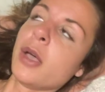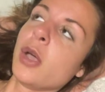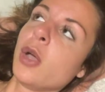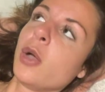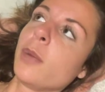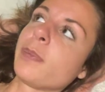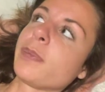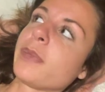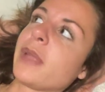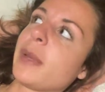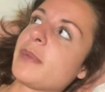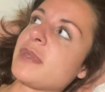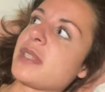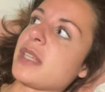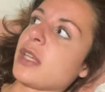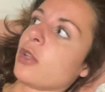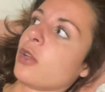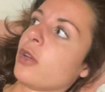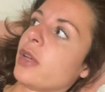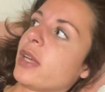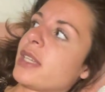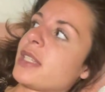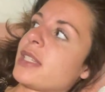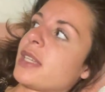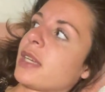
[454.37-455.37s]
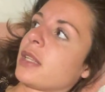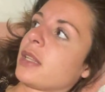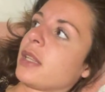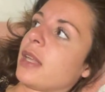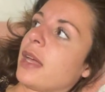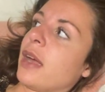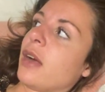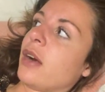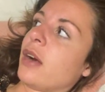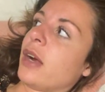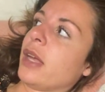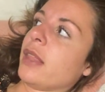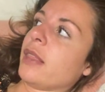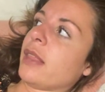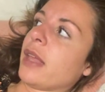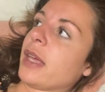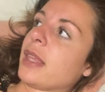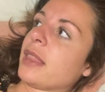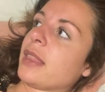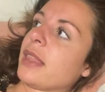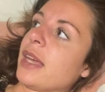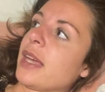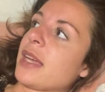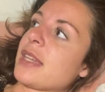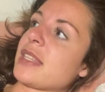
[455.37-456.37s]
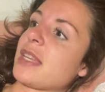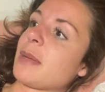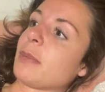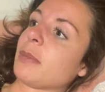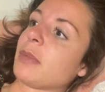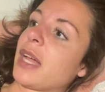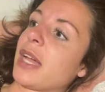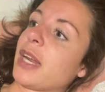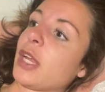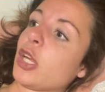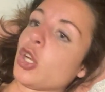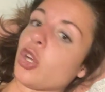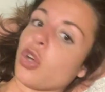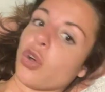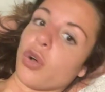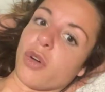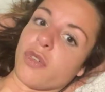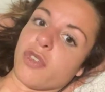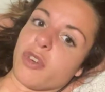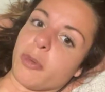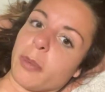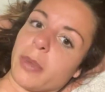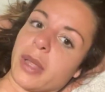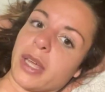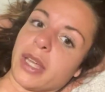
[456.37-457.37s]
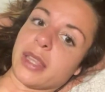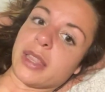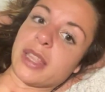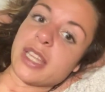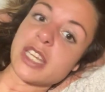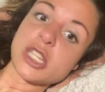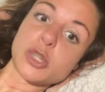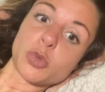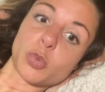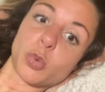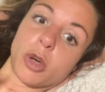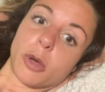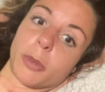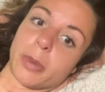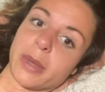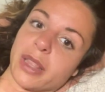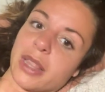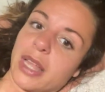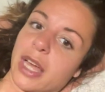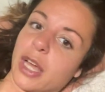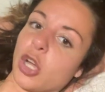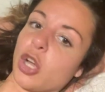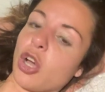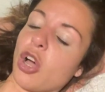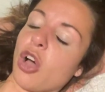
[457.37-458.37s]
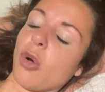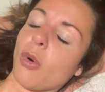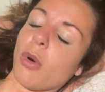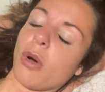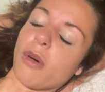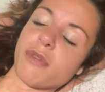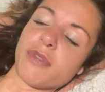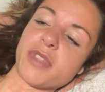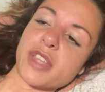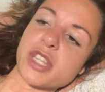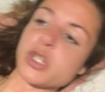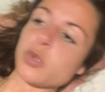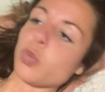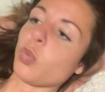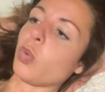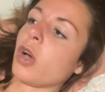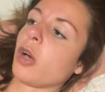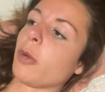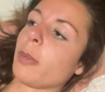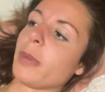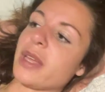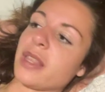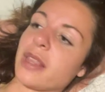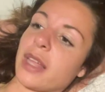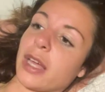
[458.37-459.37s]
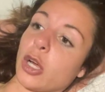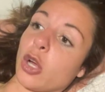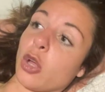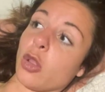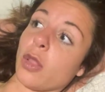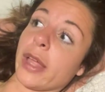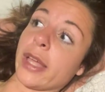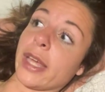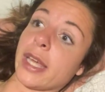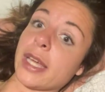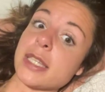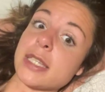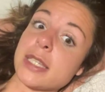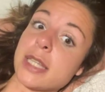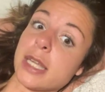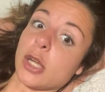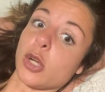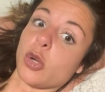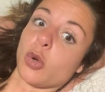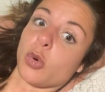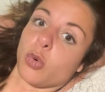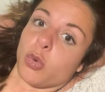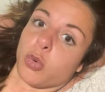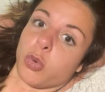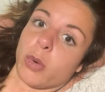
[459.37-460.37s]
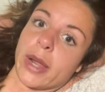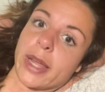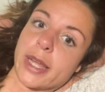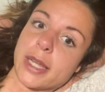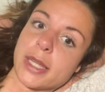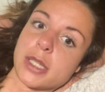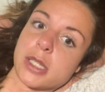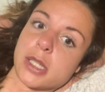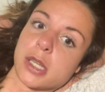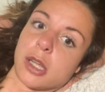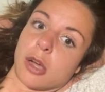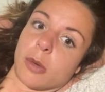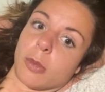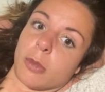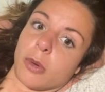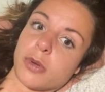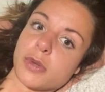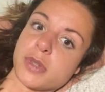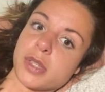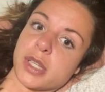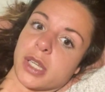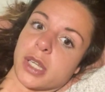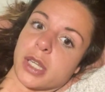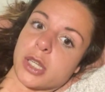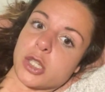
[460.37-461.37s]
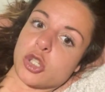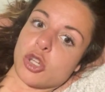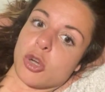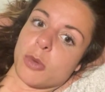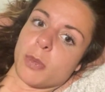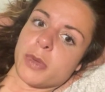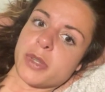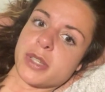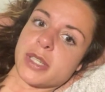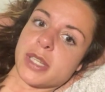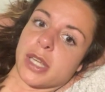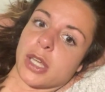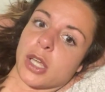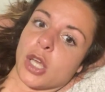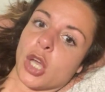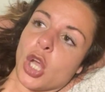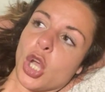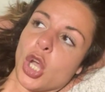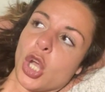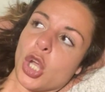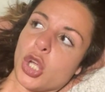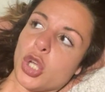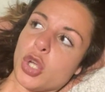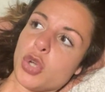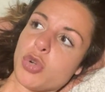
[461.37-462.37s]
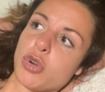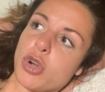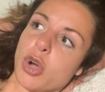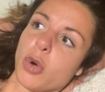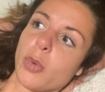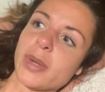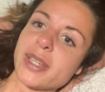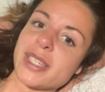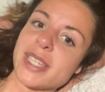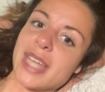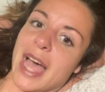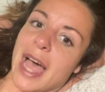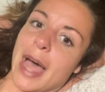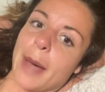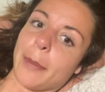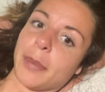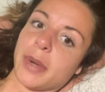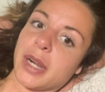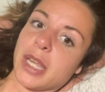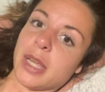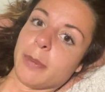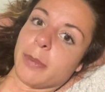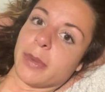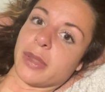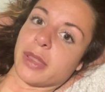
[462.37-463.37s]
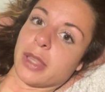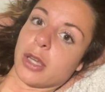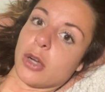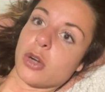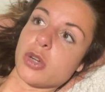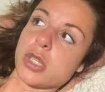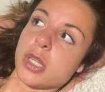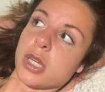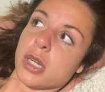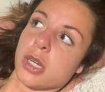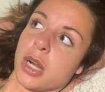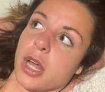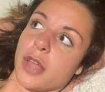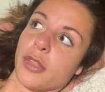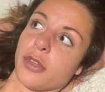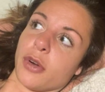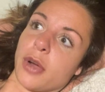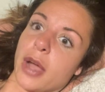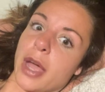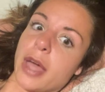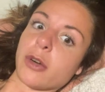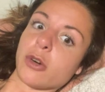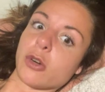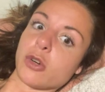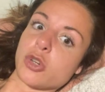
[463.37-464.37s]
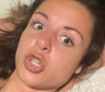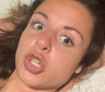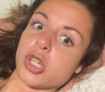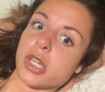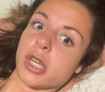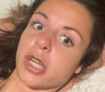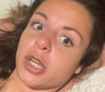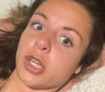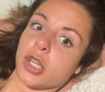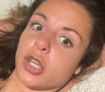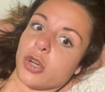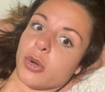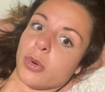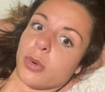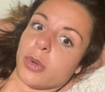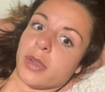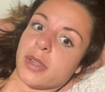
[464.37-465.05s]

And I'm sitting there like declaring like things I'm letting go of. I'm like, this will be let go of. This will be let go. Like it's like crazy almost. Like it's almost like you know what's happening, but there's another energy in you.